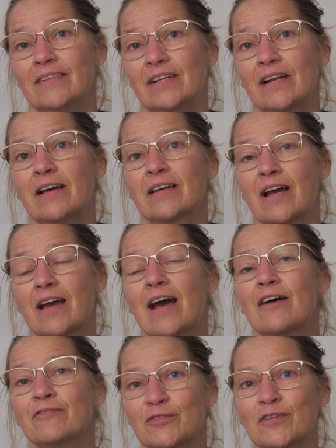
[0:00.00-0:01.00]
Like, I
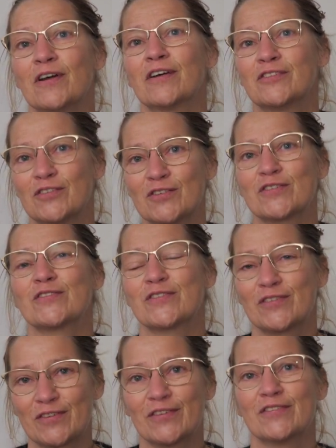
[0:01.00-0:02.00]
have to like
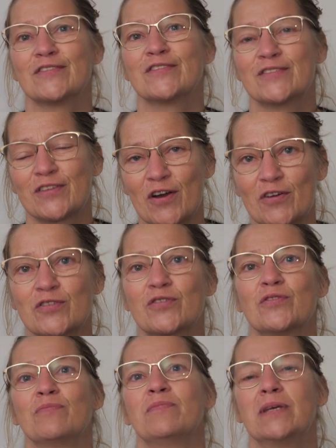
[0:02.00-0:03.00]
just start
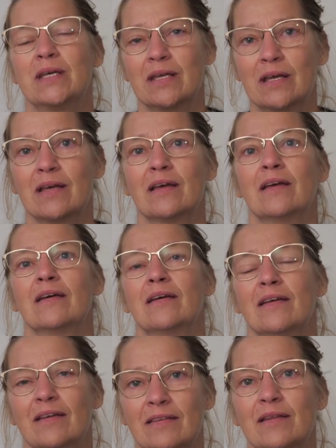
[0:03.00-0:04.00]
to be
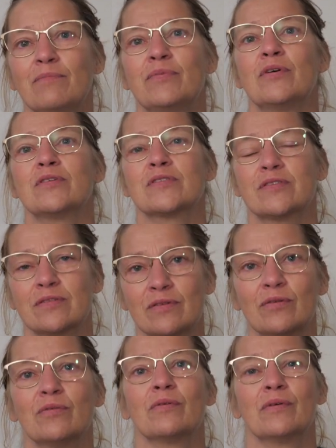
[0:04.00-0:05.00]
the person
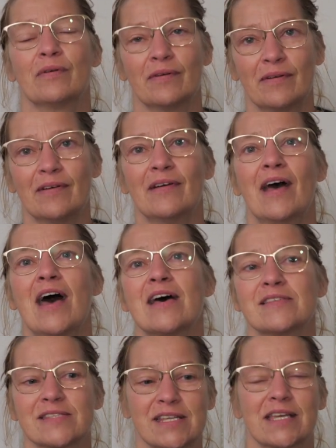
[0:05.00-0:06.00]
who
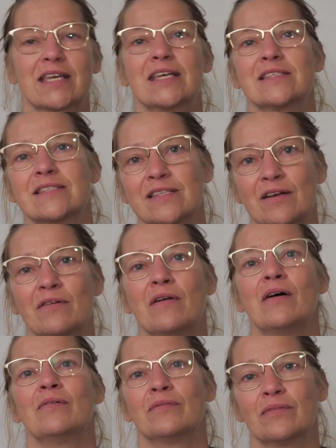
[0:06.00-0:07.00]
has the kids
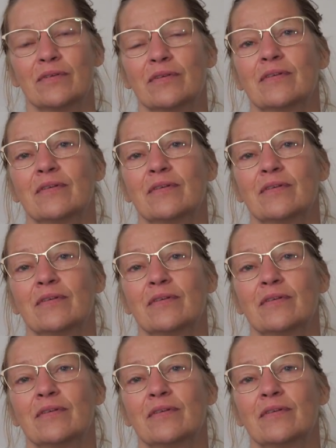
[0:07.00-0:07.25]
around